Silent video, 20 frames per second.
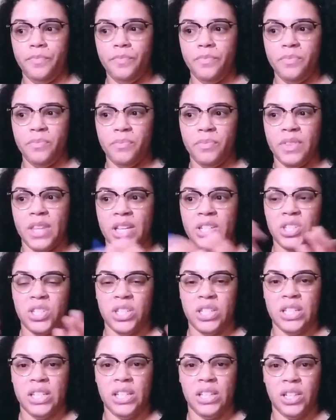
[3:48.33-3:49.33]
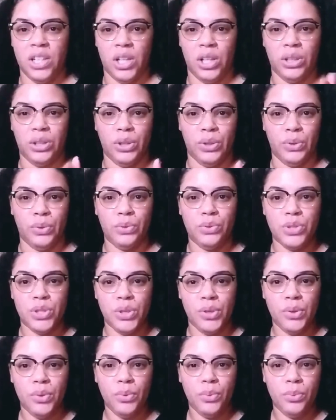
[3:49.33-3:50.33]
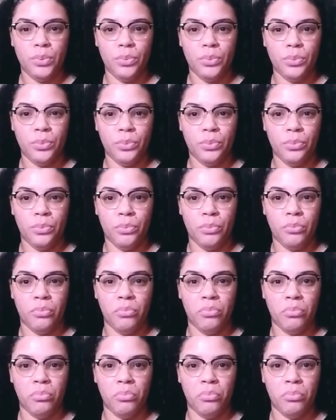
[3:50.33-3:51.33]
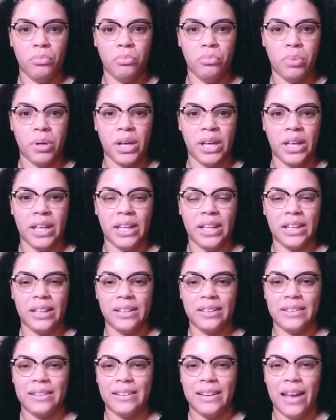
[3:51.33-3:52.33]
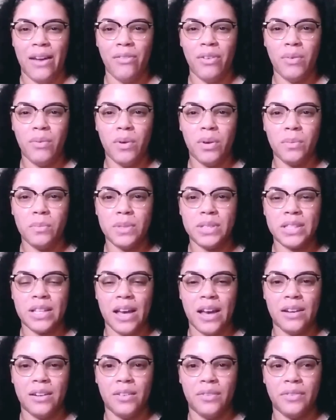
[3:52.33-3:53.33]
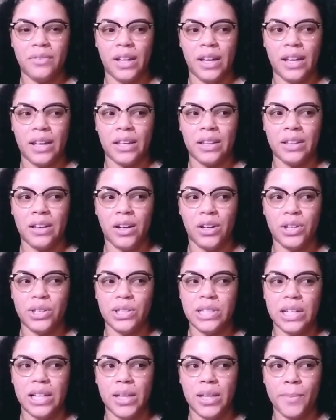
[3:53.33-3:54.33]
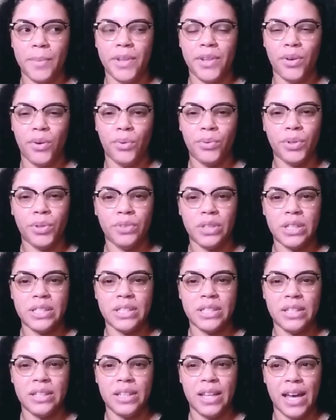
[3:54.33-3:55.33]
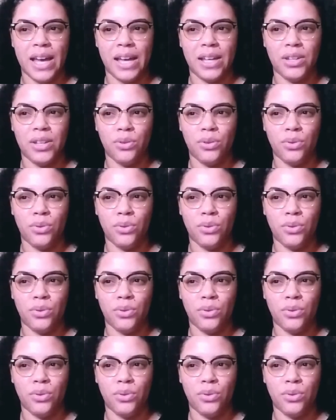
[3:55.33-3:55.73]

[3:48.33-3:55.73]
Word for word: that she didn't allude to, but everyone was kind of like, are you telling me the only reason that you